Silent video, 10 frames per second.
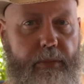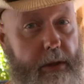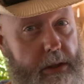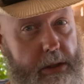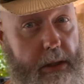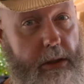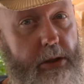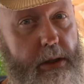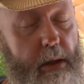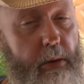this is an
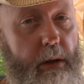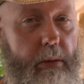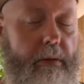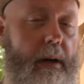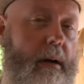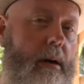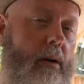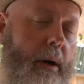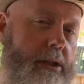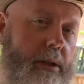interesting one. We've got a
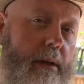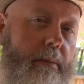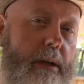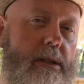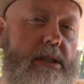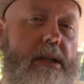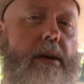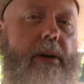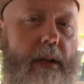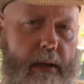question about
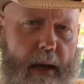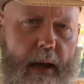searing,